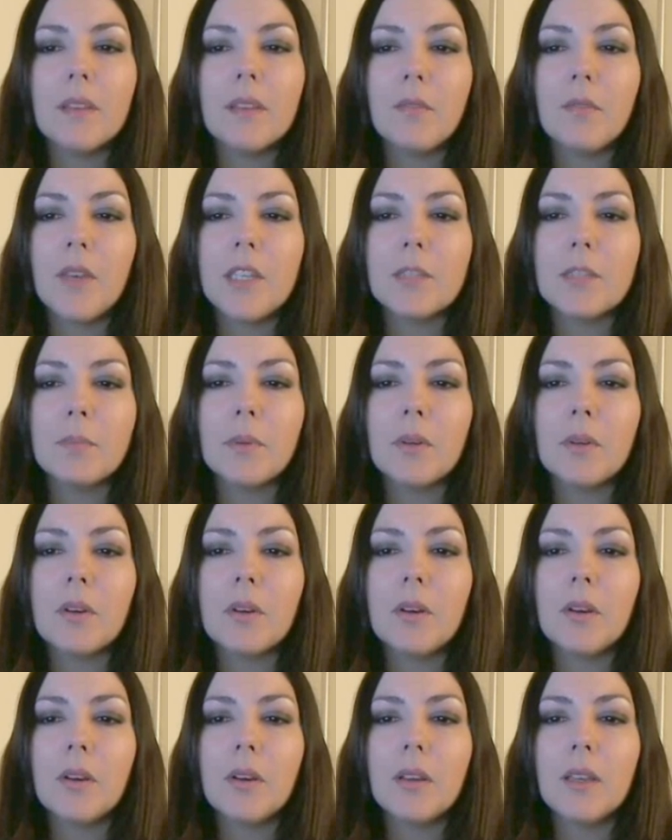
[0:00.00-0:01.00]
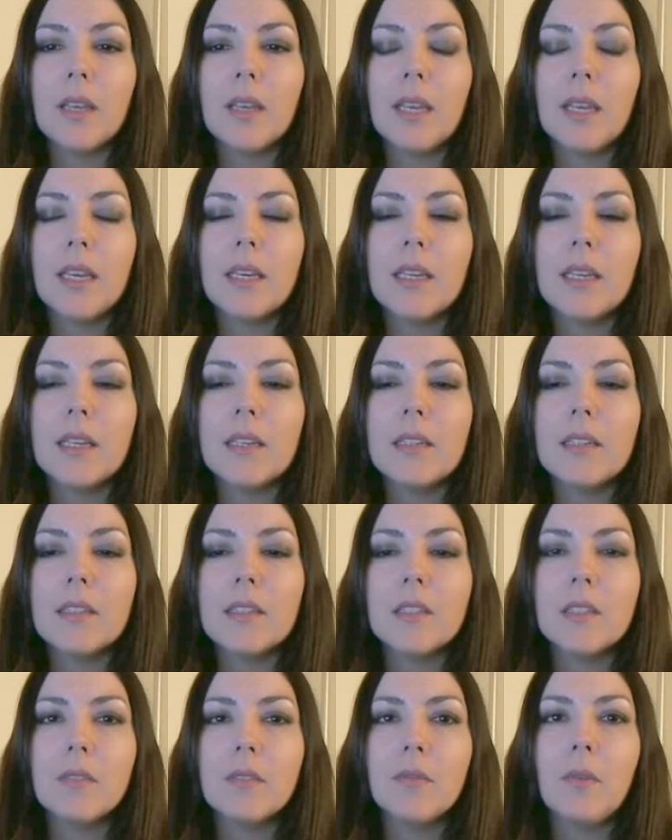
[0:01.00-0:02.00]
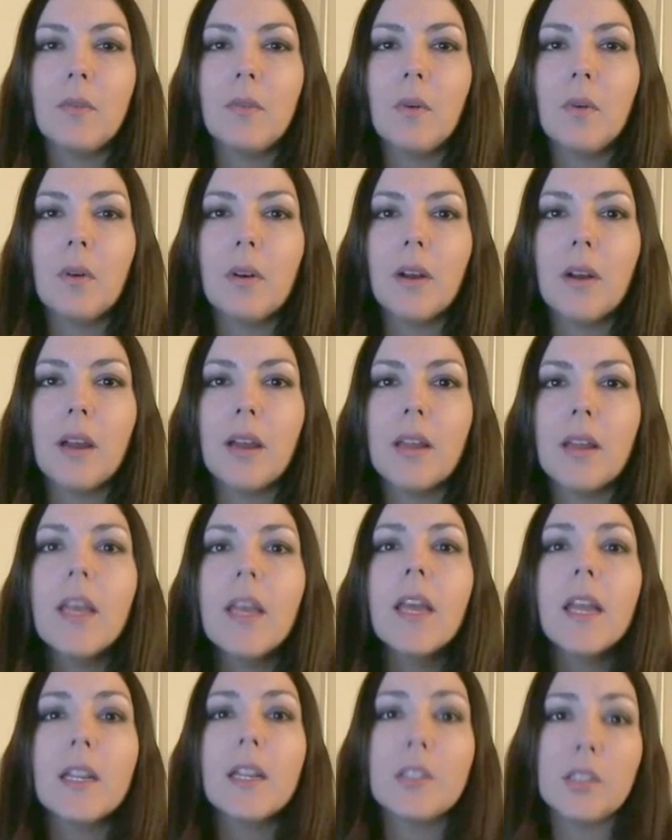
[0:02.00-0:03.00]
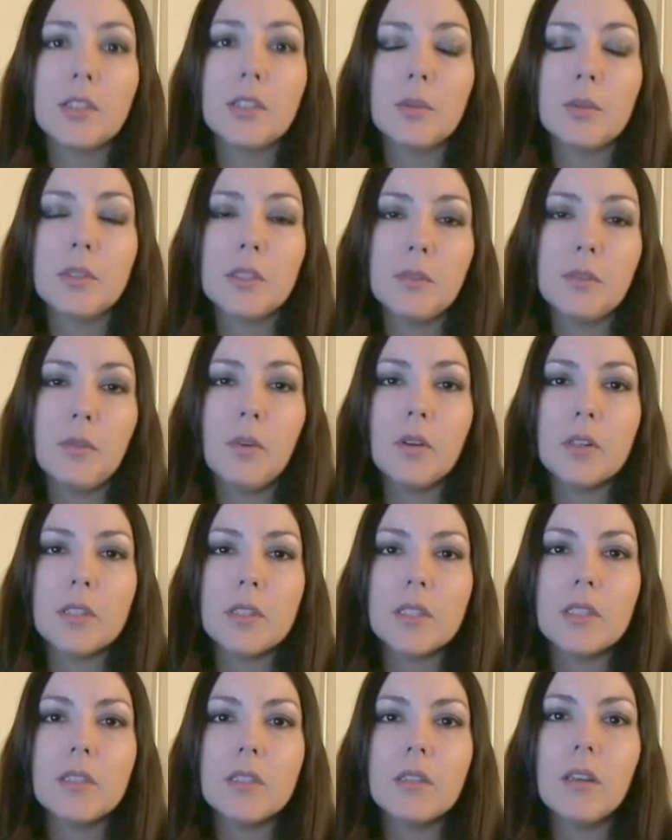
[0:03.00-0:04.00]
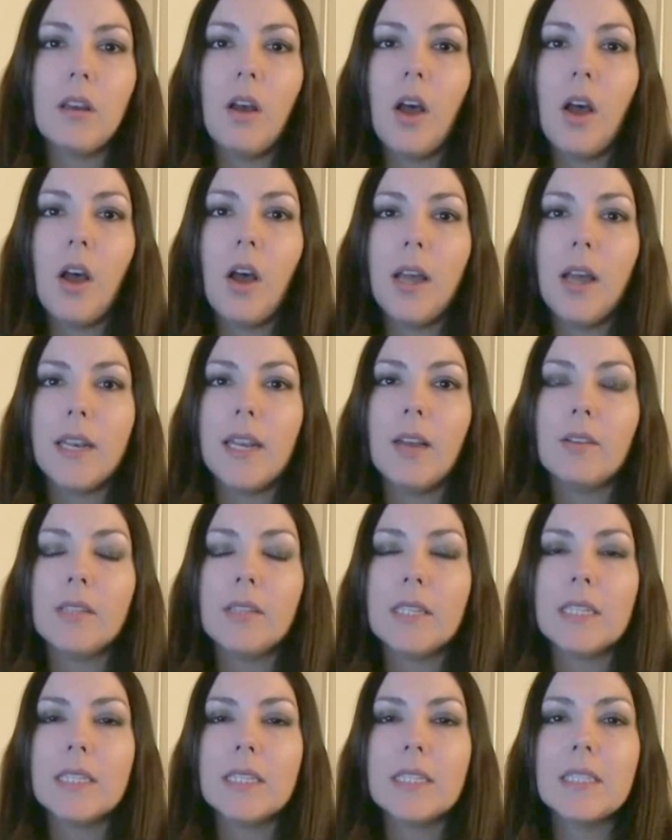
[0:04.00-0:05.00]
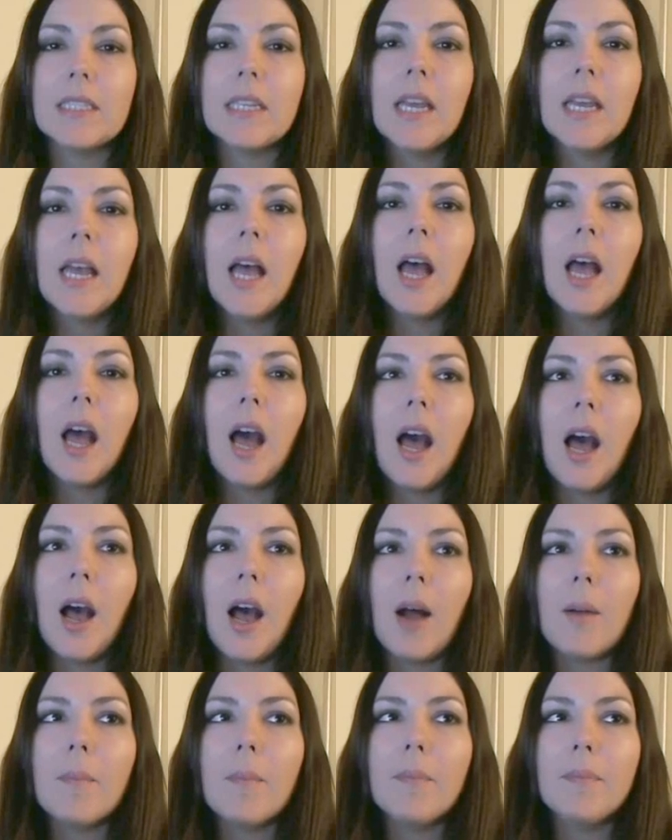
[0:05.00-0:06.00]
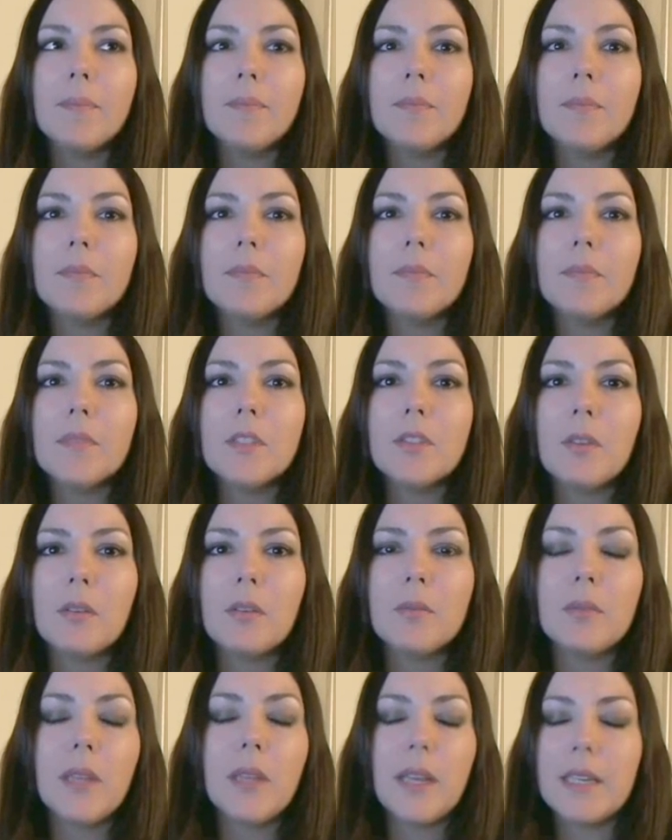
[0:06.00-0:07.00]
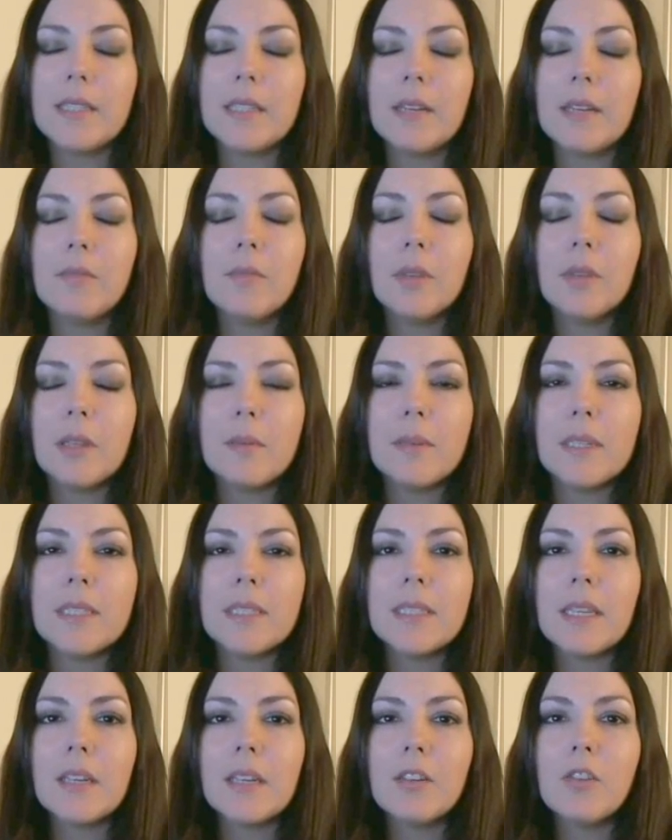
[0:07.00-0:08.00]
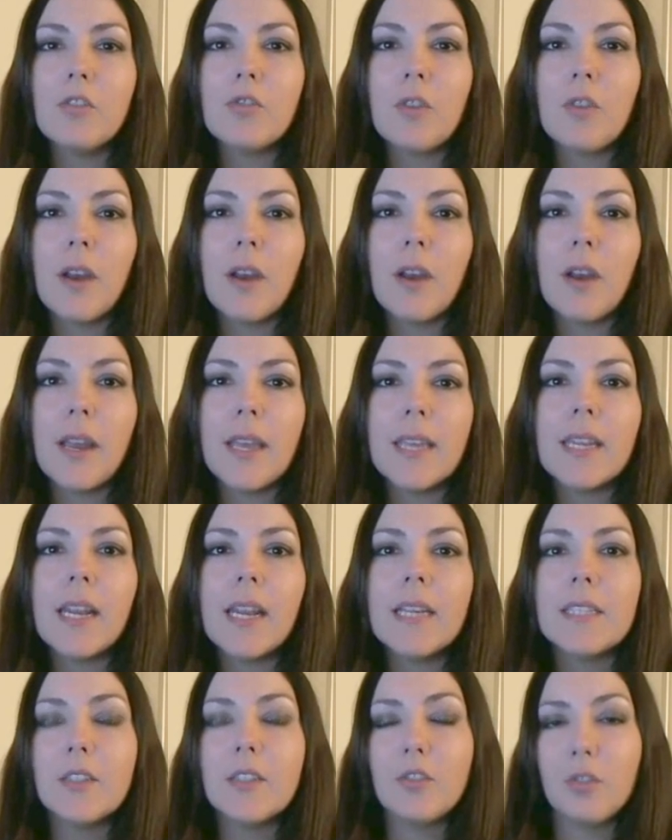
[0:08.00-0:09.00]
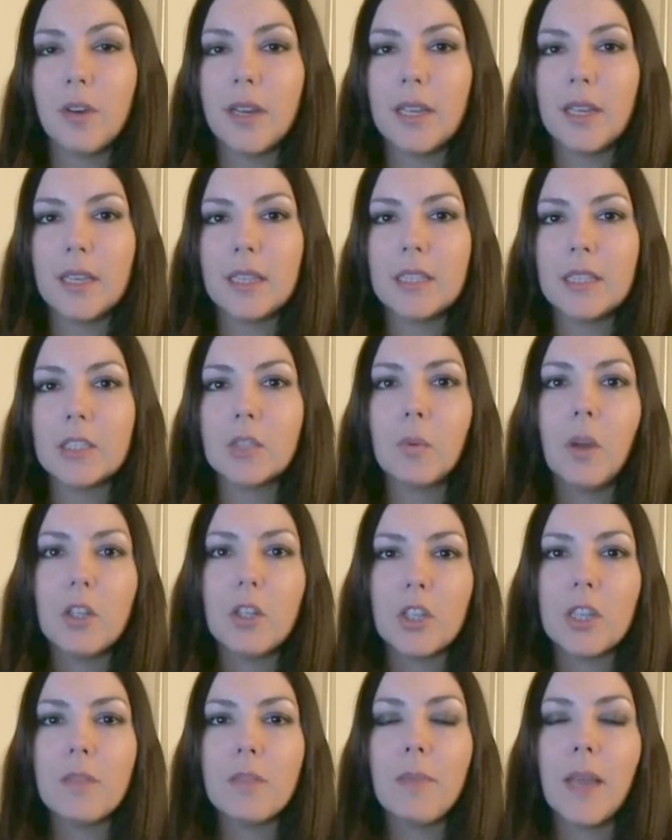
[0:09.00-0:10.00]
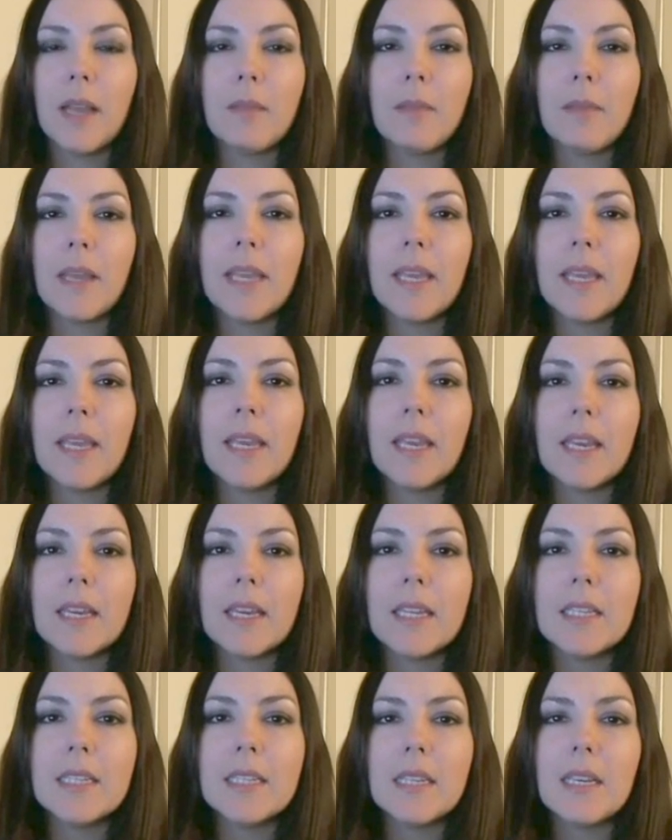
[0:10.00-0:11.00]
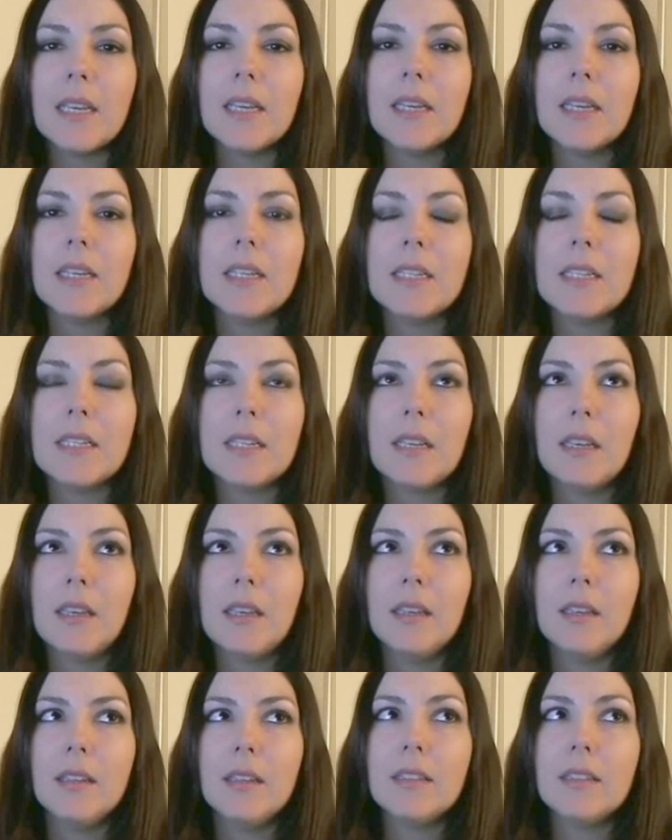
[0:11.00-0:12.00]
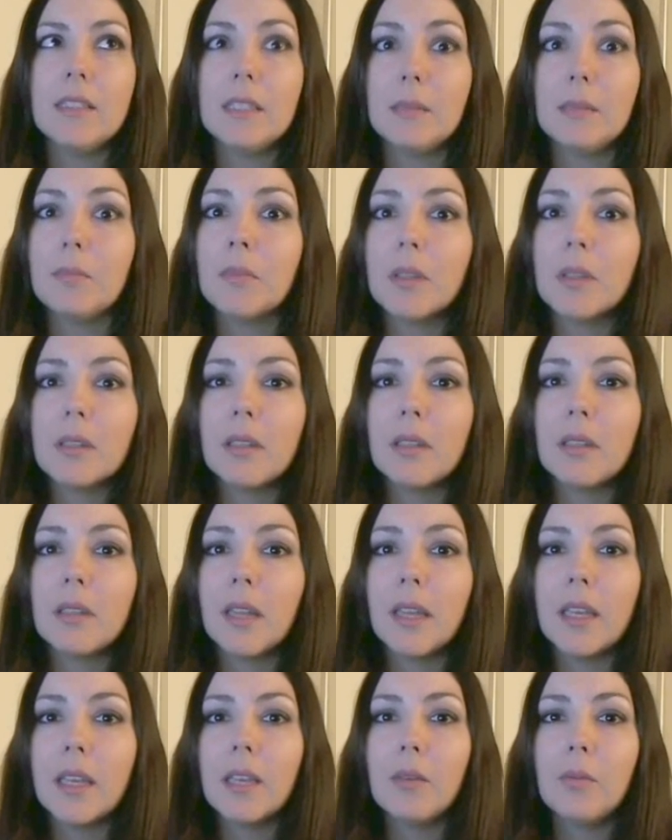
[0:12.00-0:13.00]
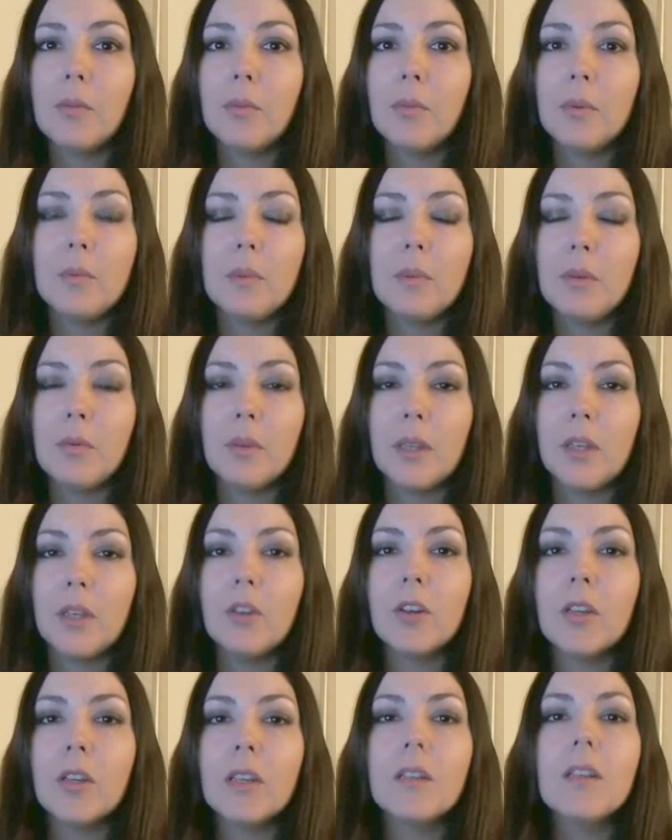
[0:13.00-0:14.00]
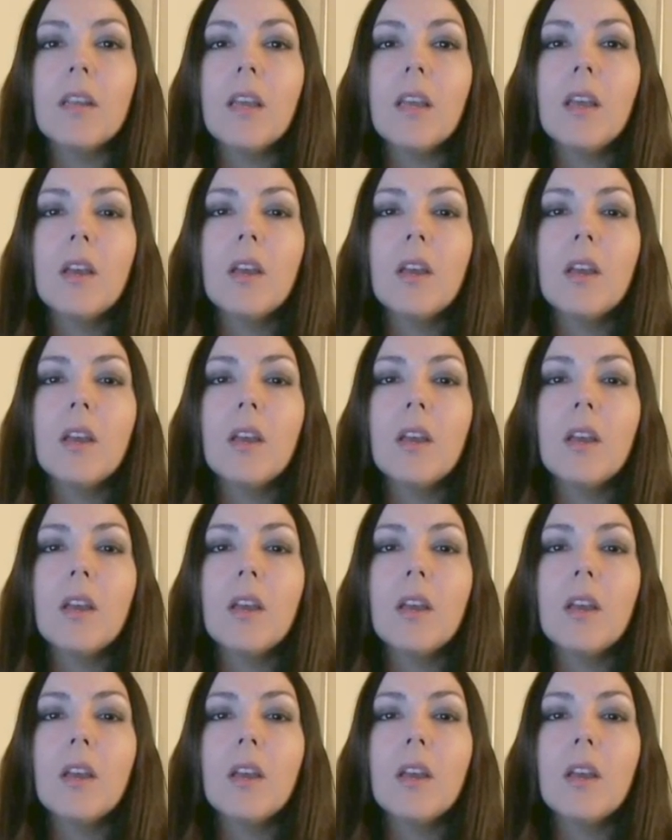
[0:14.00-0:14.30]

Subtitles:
Facebook and Sephora, and it's also on Sephora's Hot Now list. So like I said, I've really been excited to try it. I did try a little swatch on the back of my hand and it seemed like it would be really good.